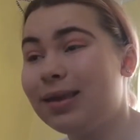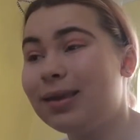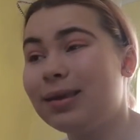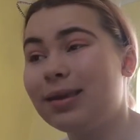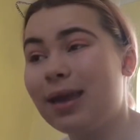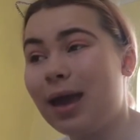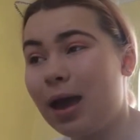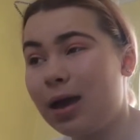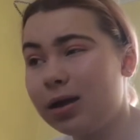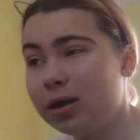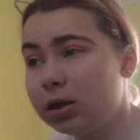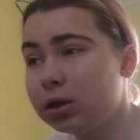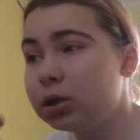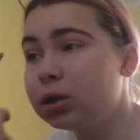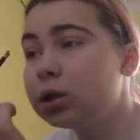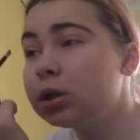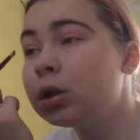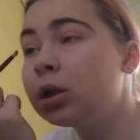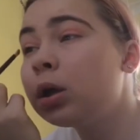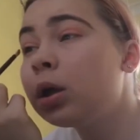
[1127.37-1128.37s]
yet,
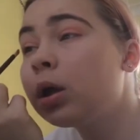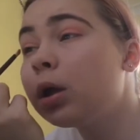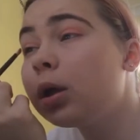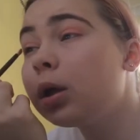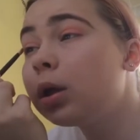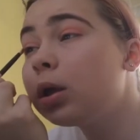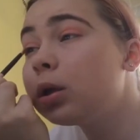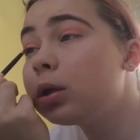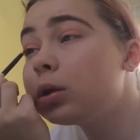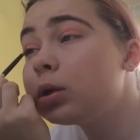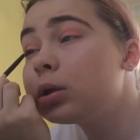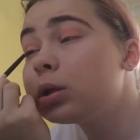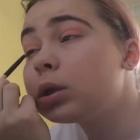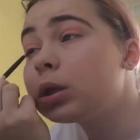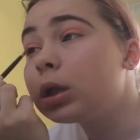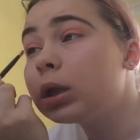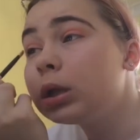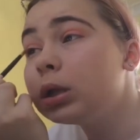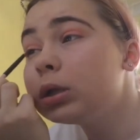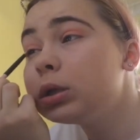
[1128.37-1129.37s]

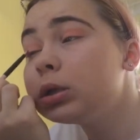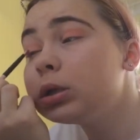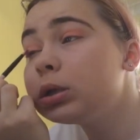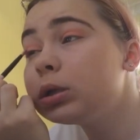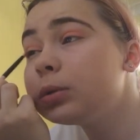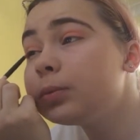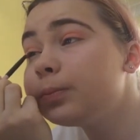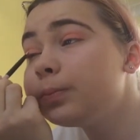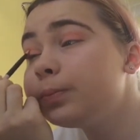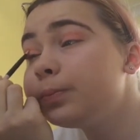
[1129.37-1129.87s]
since